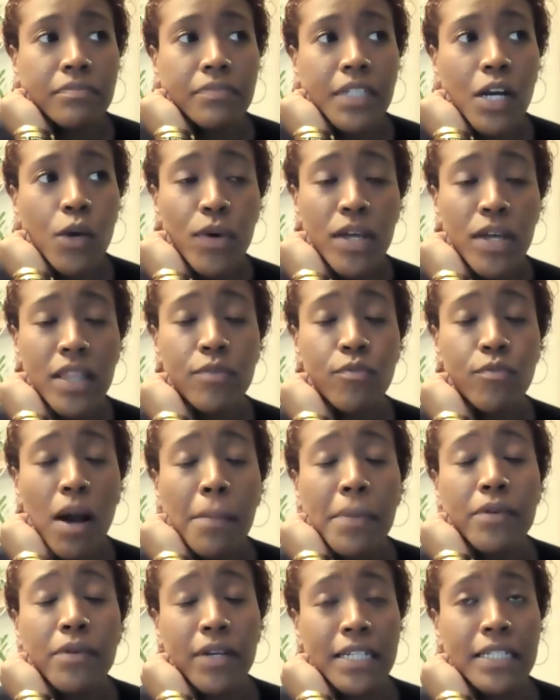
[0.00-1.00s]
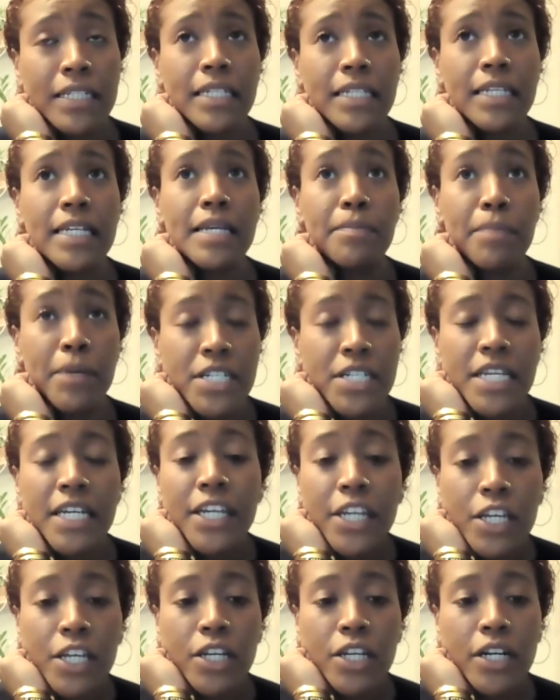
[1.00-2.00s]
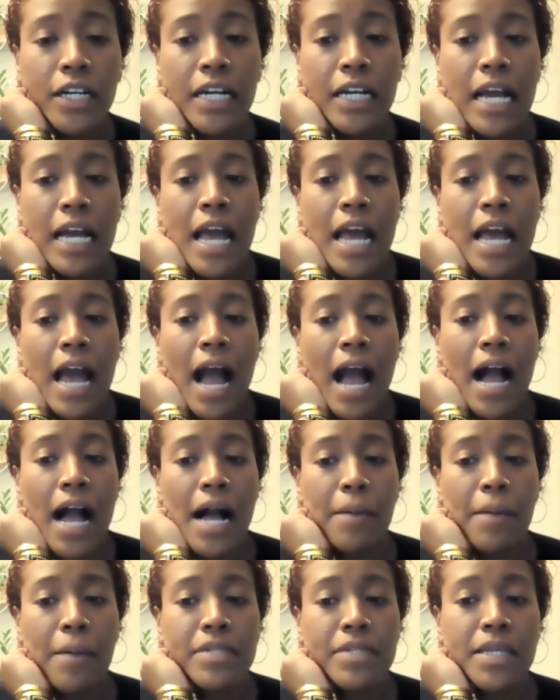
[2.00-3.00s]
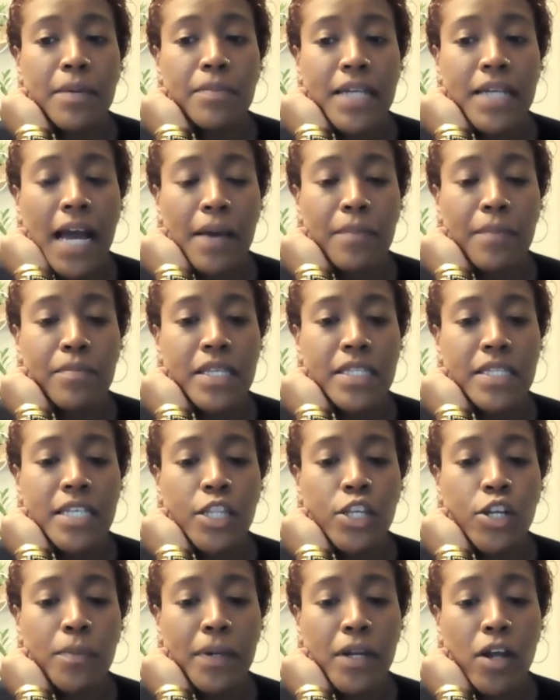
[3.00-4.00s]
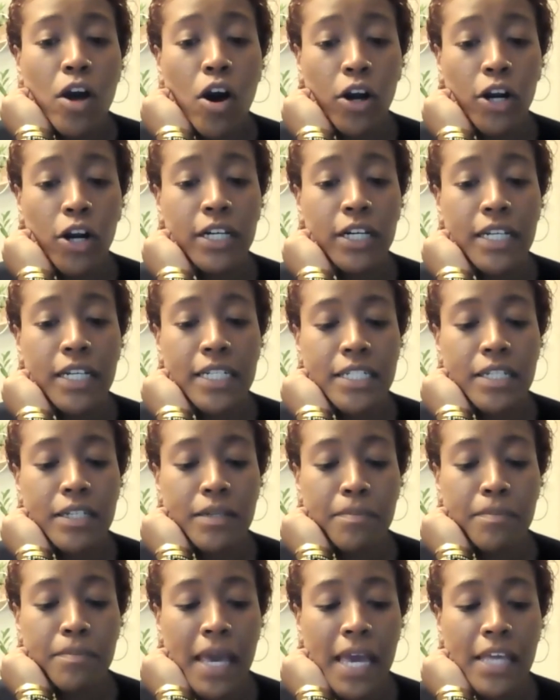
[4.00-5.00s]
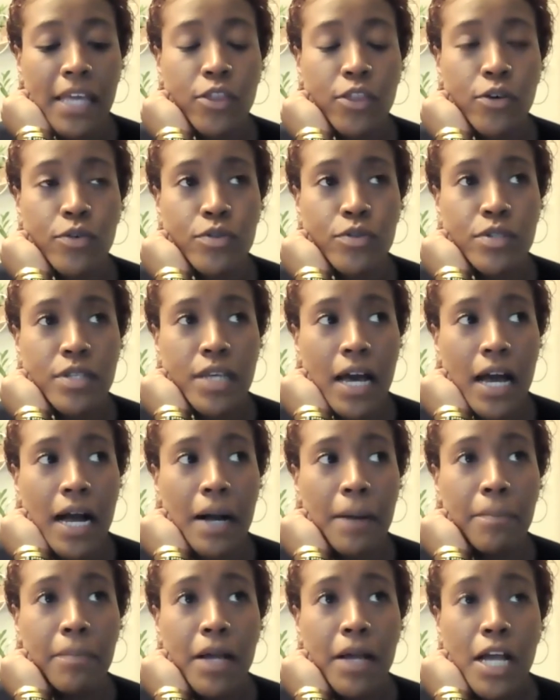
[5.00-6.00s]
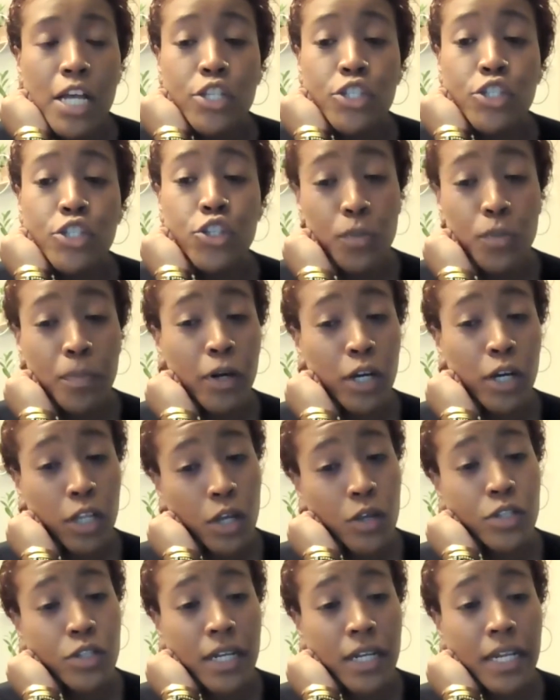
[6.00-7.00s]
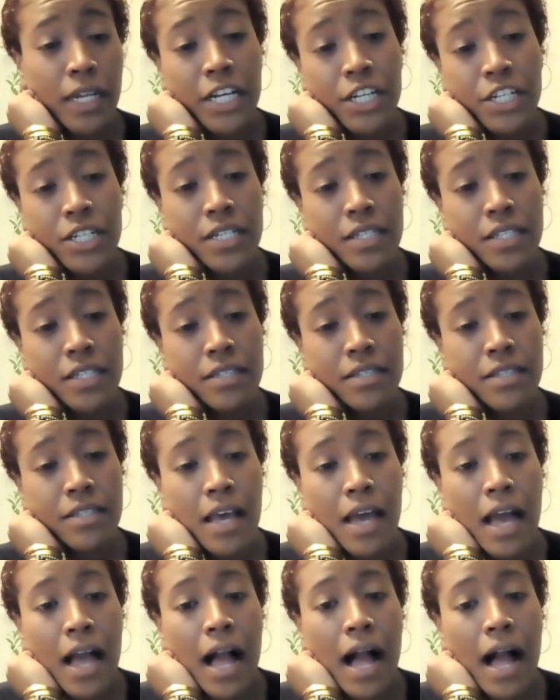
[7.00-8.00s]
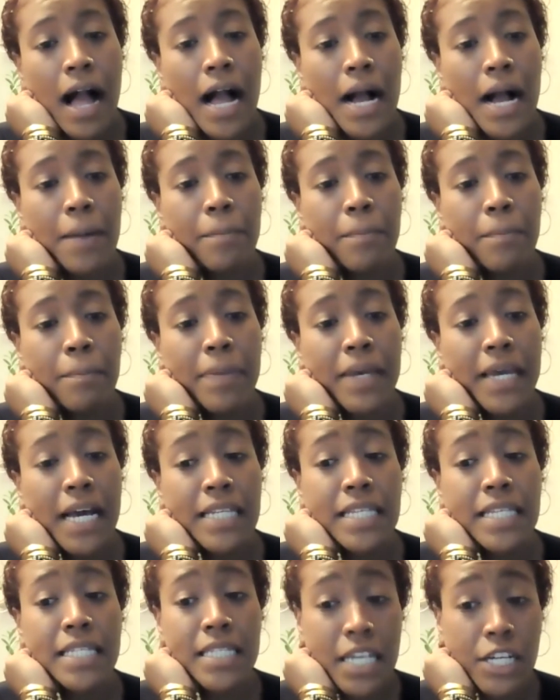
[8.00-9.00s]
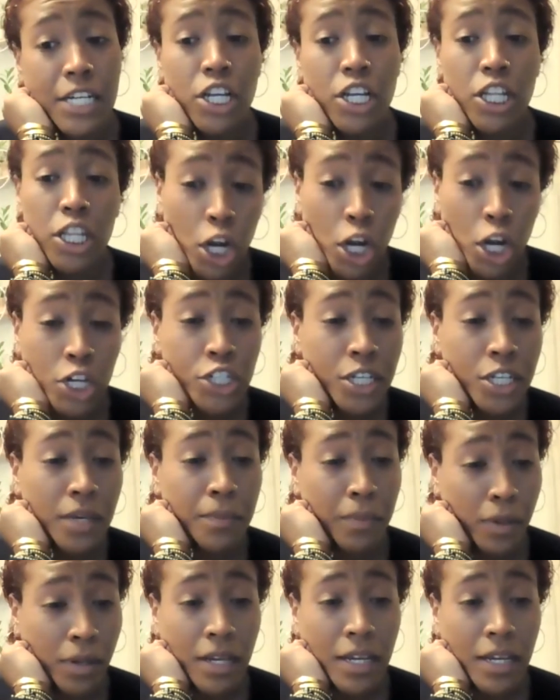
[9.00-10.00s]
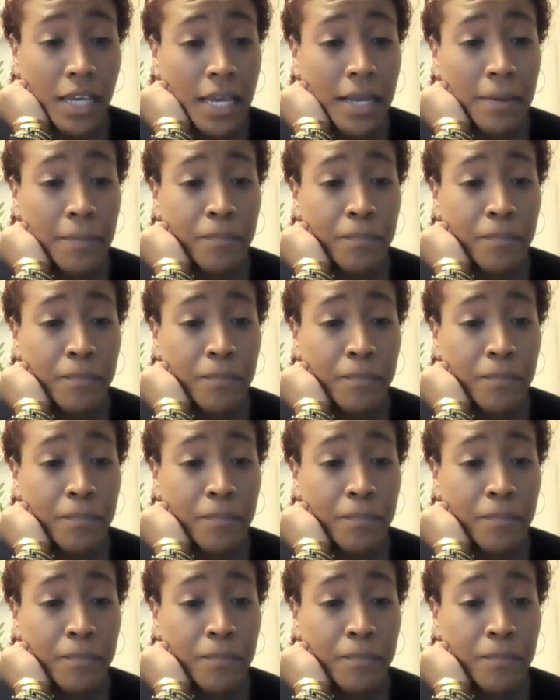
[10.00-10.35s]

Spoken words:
With Raman Reiti in particular, sometimes it's a little bit hard to make those super close connections because it's such a large community